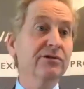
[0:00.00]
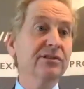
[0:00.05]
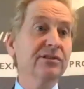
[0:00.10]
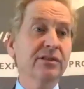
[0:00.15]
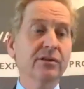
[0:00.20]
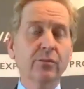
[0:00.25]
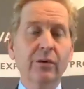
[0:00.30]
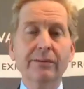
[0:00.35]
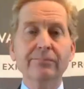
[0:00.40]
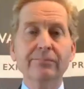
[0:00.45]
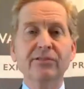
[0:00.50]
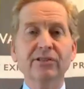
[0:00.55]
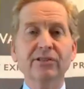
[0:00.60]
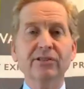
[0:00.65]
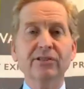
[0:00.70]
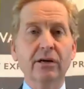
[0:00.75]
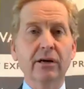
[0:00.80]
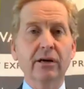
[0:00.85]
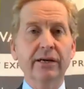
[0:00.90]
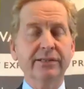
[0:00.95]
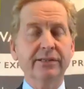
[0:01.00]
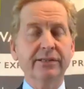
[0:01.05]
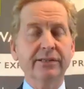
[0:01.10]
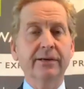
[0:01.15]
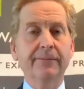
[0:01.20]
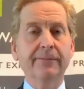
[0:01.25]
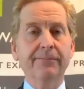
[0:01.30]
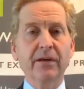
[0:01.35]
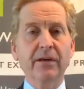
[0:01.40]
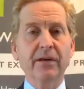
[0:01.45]
website,
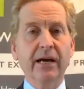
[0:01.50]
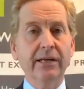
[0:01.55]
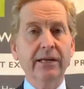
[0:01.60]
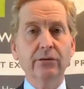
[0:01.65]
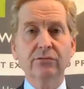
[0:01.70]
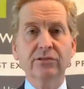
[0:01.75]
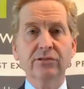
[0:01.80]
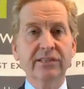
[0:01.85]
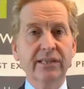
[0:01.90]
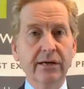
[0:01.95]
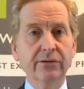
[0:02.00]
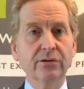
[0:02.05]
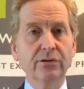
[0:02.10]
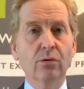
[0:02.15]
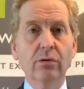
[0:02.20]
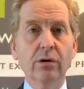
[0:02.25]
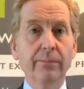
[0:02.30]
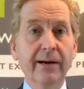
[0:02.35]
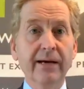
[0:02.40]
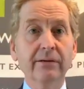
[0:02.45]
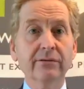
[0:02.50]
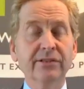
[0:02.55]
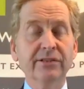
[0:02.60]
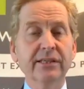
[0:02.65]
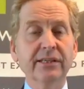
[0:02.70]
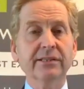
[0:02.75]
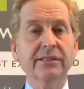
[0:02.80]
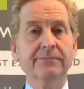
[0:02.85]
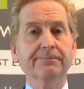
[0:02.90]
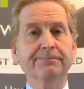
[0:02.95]
and it will tell you all about it.